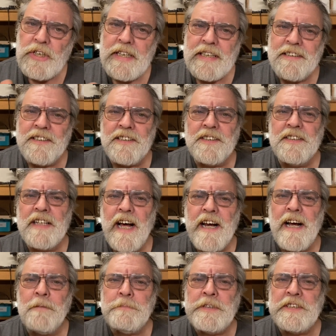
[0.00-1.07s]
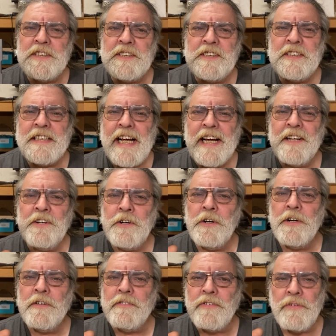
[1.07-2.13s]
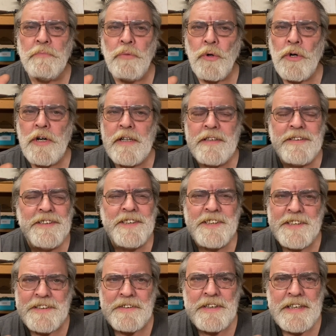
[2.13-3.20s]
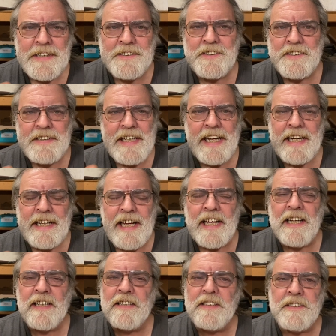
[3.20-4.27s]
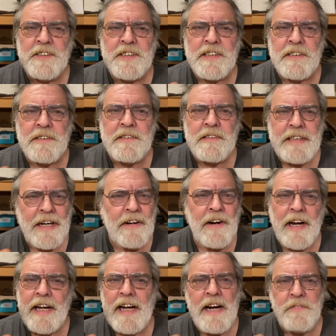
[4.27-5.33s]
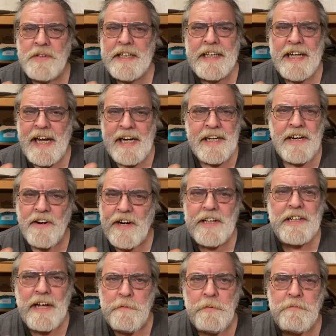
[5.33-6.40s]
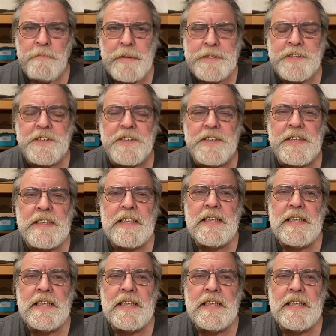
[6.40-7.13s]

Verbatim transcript: It's just not up to the standard of a more serious, dedicated, concealed carry, everyday carry type of pistol.